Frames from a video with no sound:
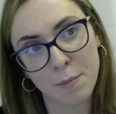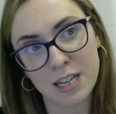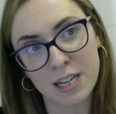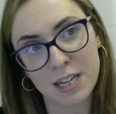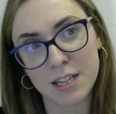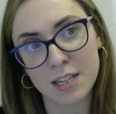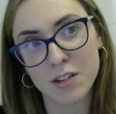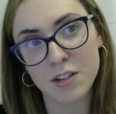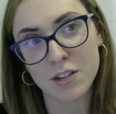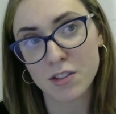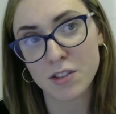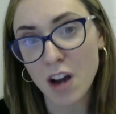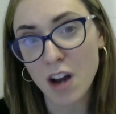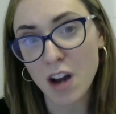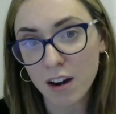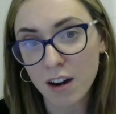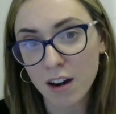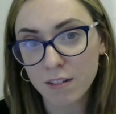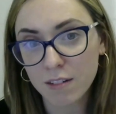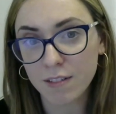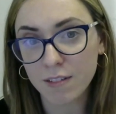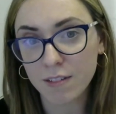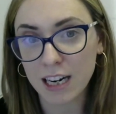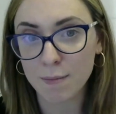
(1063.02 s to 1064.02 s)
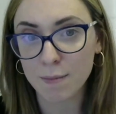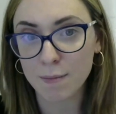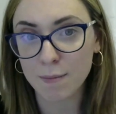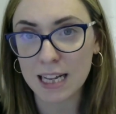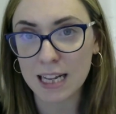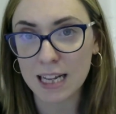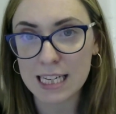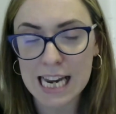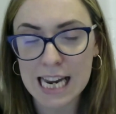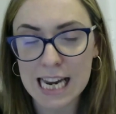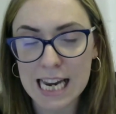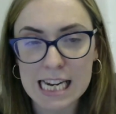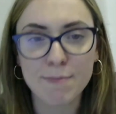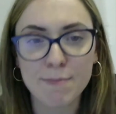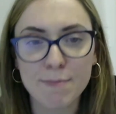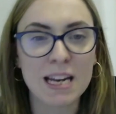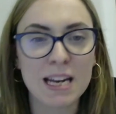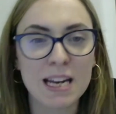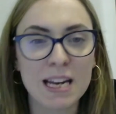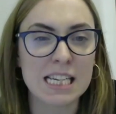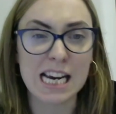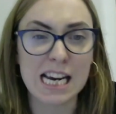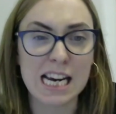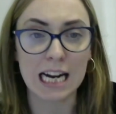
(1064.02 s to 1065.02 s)
prison does not rehabilitate. I
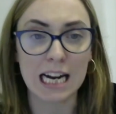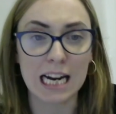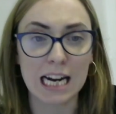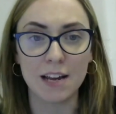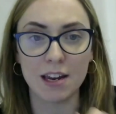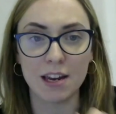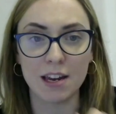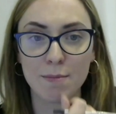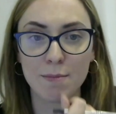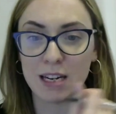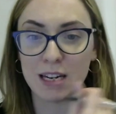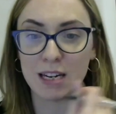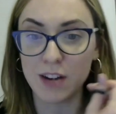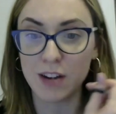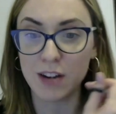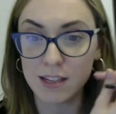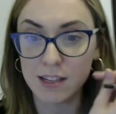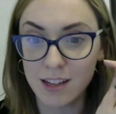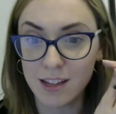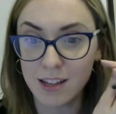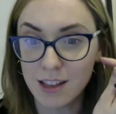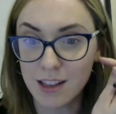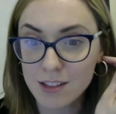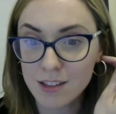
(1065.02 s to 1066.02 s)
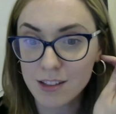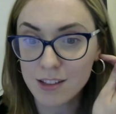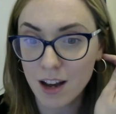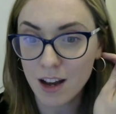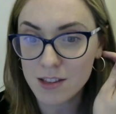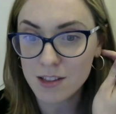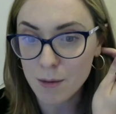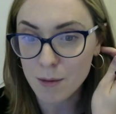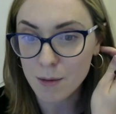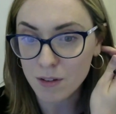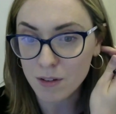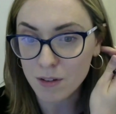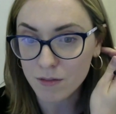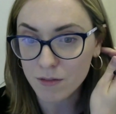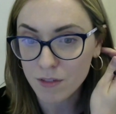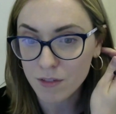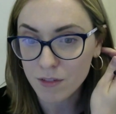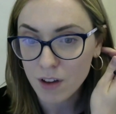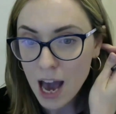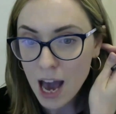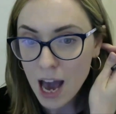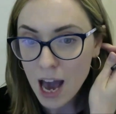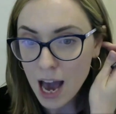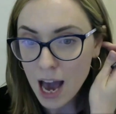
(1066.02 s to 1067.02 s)
mentioned earlier that I'm interested in this concept of
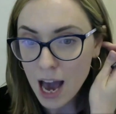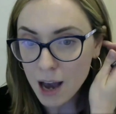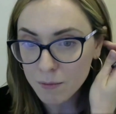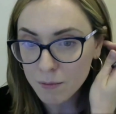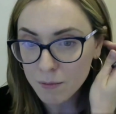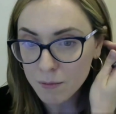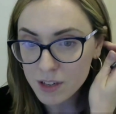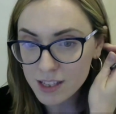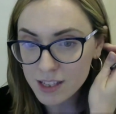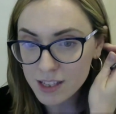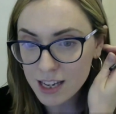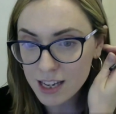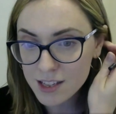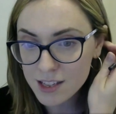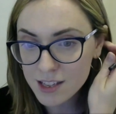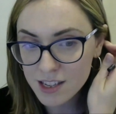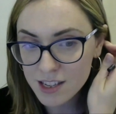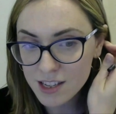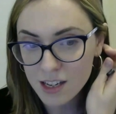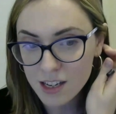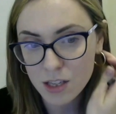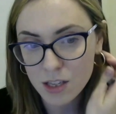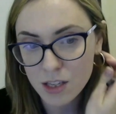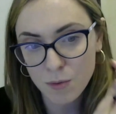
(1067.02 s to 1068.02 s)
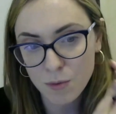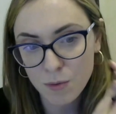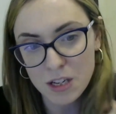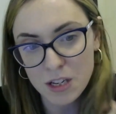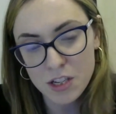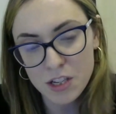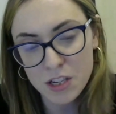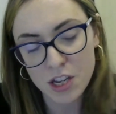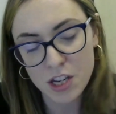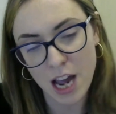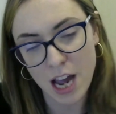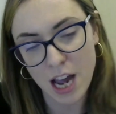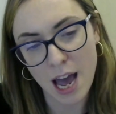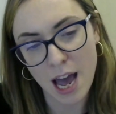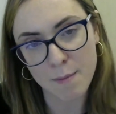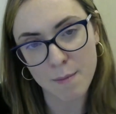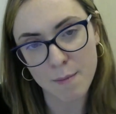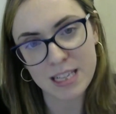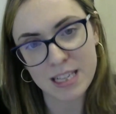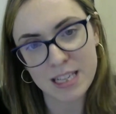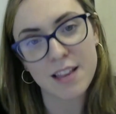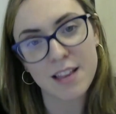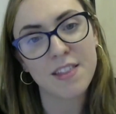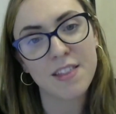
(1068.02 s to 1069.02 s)
desistance, which
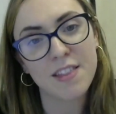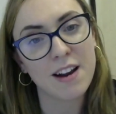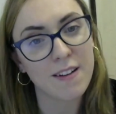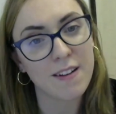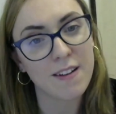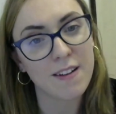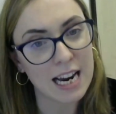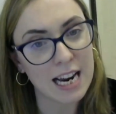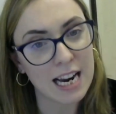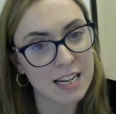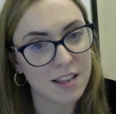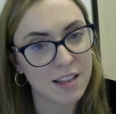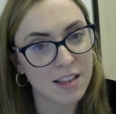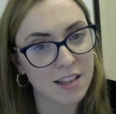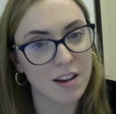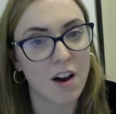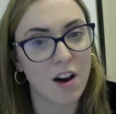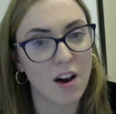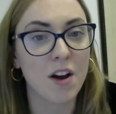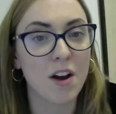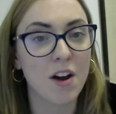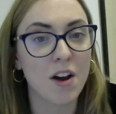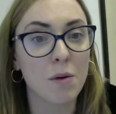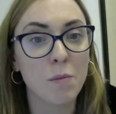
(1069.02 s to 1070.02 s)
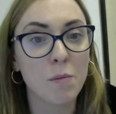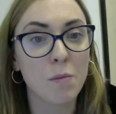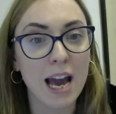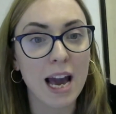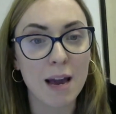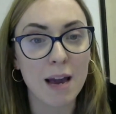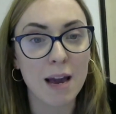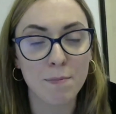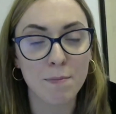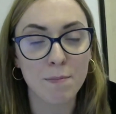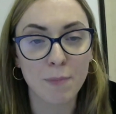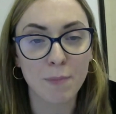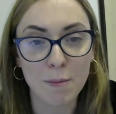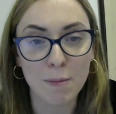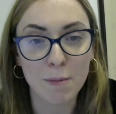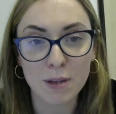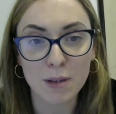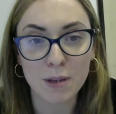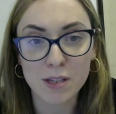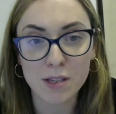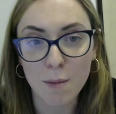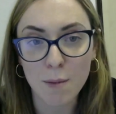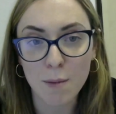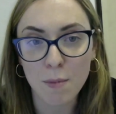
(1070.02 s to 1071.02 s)
is a theory into the how and why
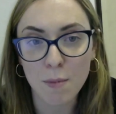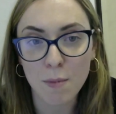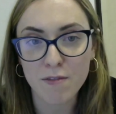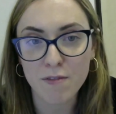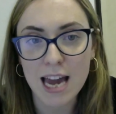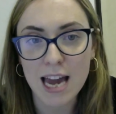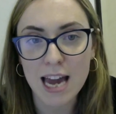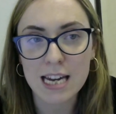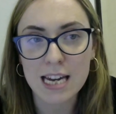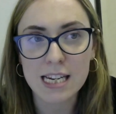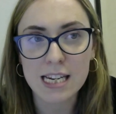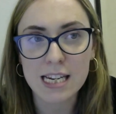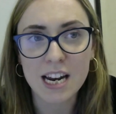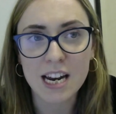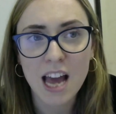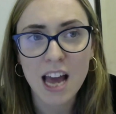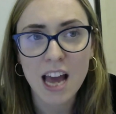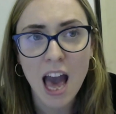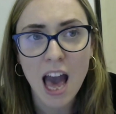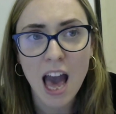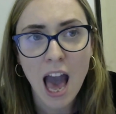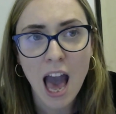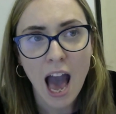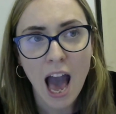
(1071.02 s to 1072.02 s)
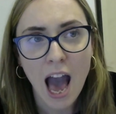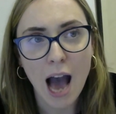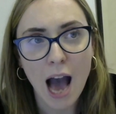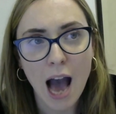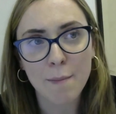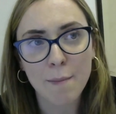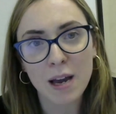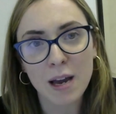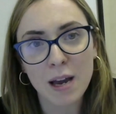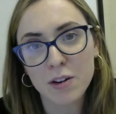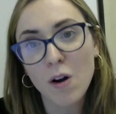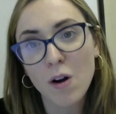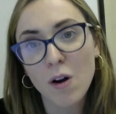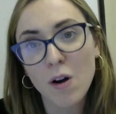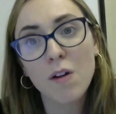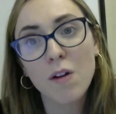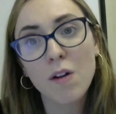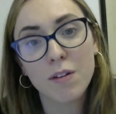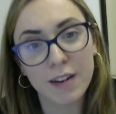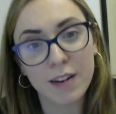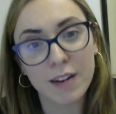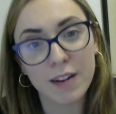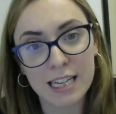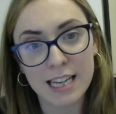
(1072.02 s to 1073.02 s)
people stop offending. And
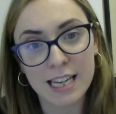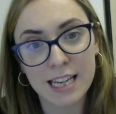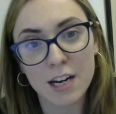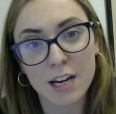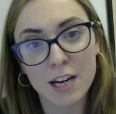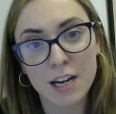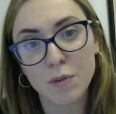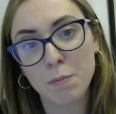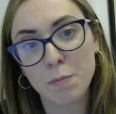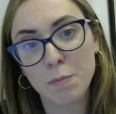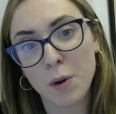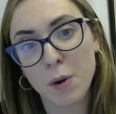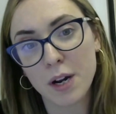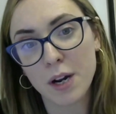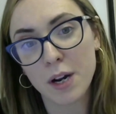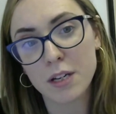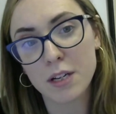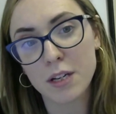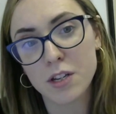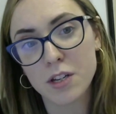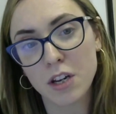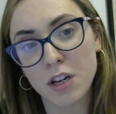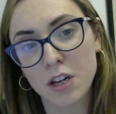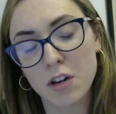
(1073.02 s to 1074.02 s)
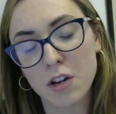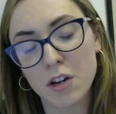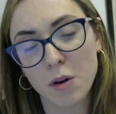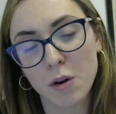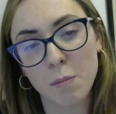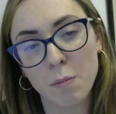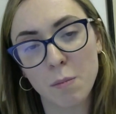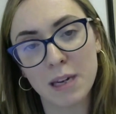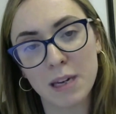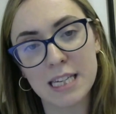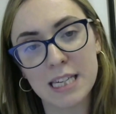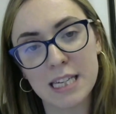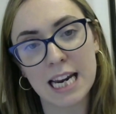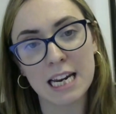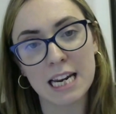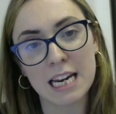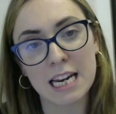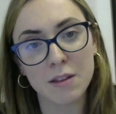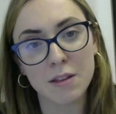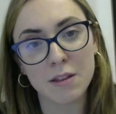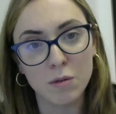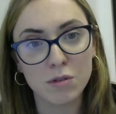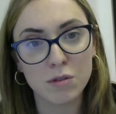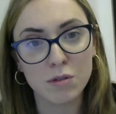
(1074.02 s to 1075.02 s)
all the research would point to,
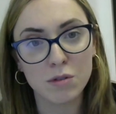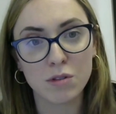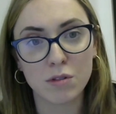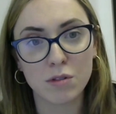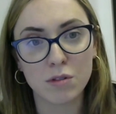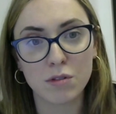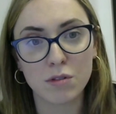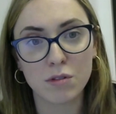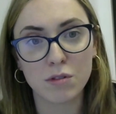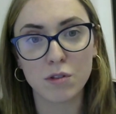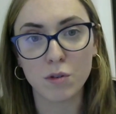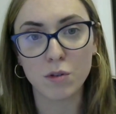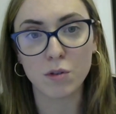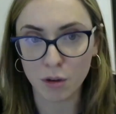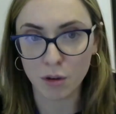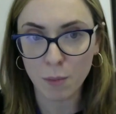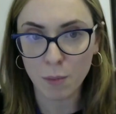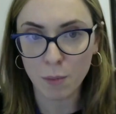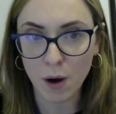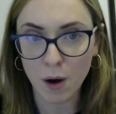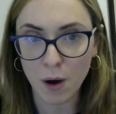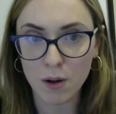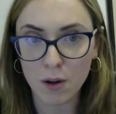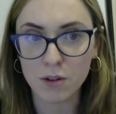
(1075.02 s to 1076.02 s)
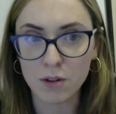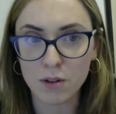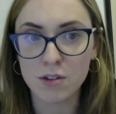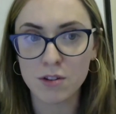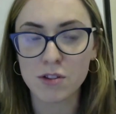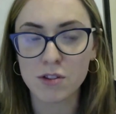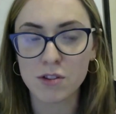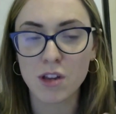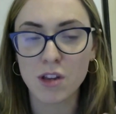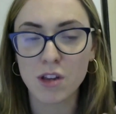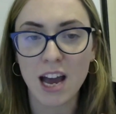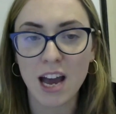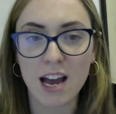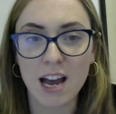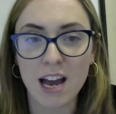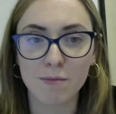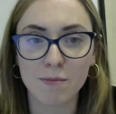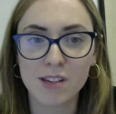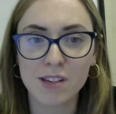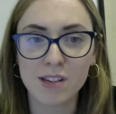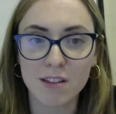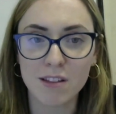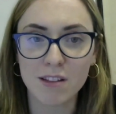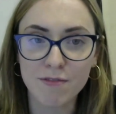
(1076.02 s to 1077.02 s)
maintaining those social bonds
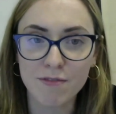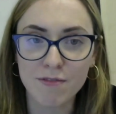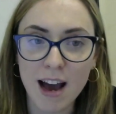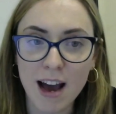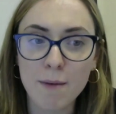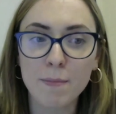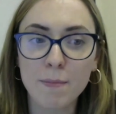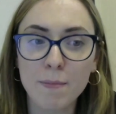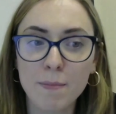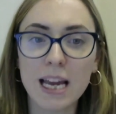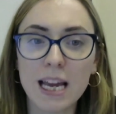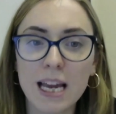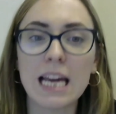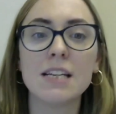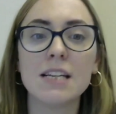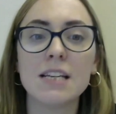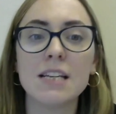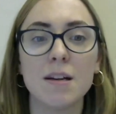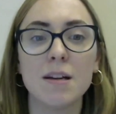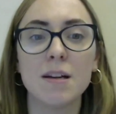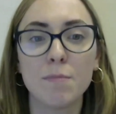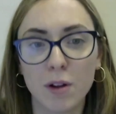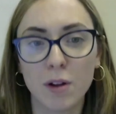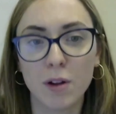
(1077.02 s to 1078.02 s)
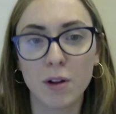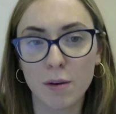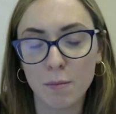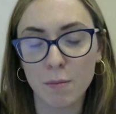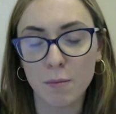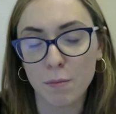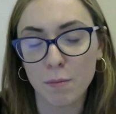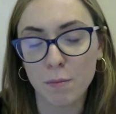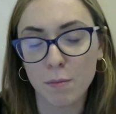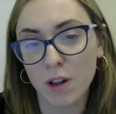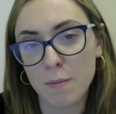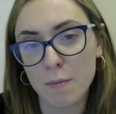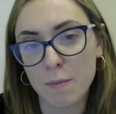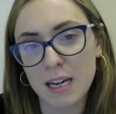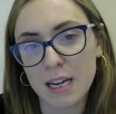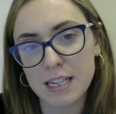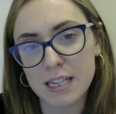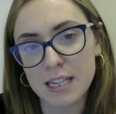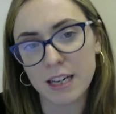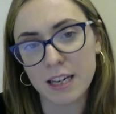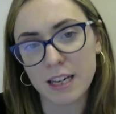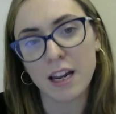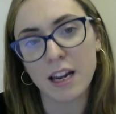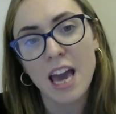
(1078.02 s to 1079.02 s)
to the family, to
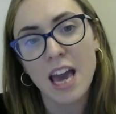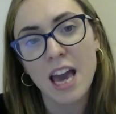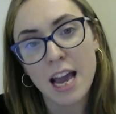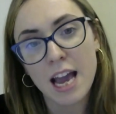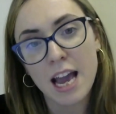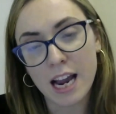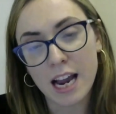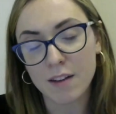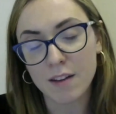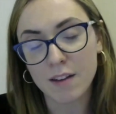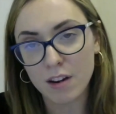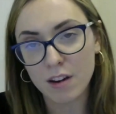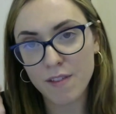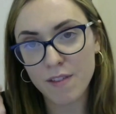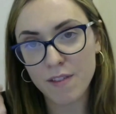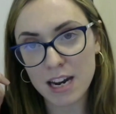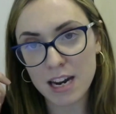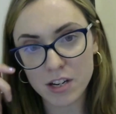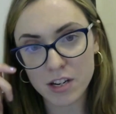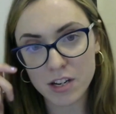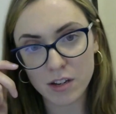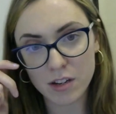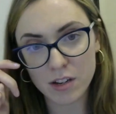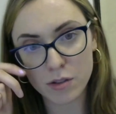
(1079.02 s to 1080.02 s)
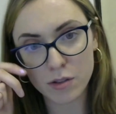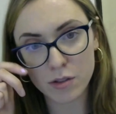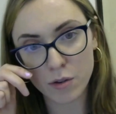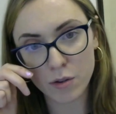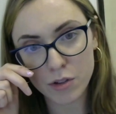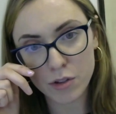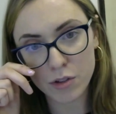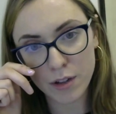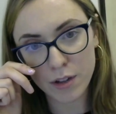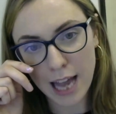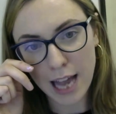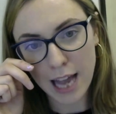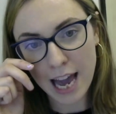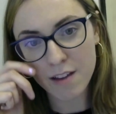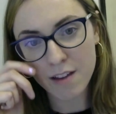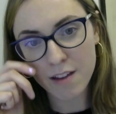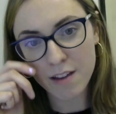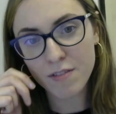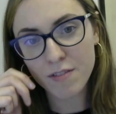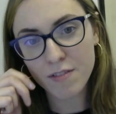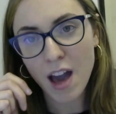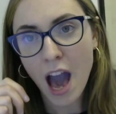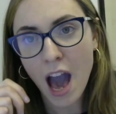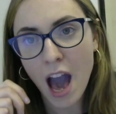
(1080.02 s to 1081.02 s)
employment, to kind of conventional social
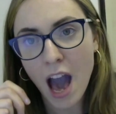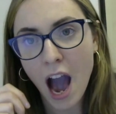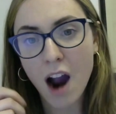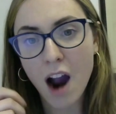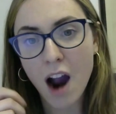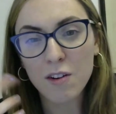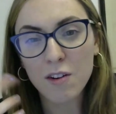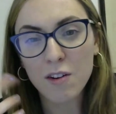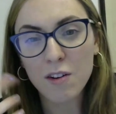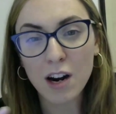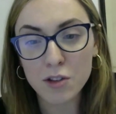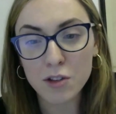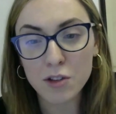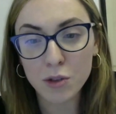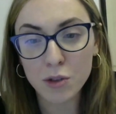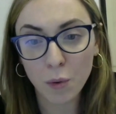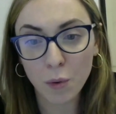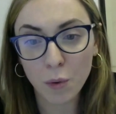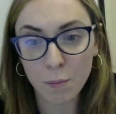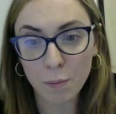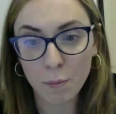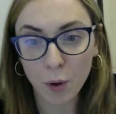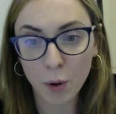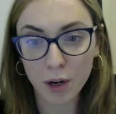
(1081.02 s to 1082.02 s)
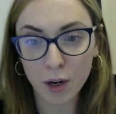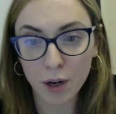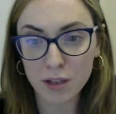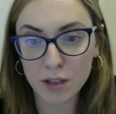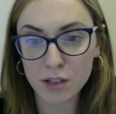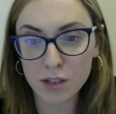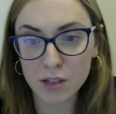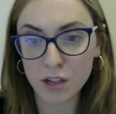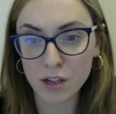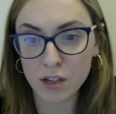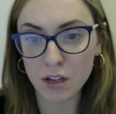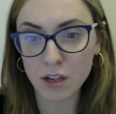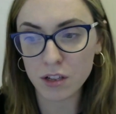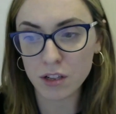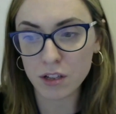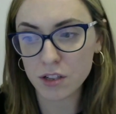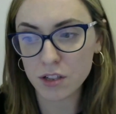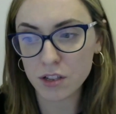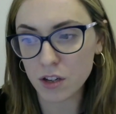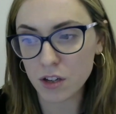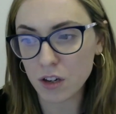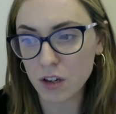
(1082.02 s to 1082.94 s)
life are so important to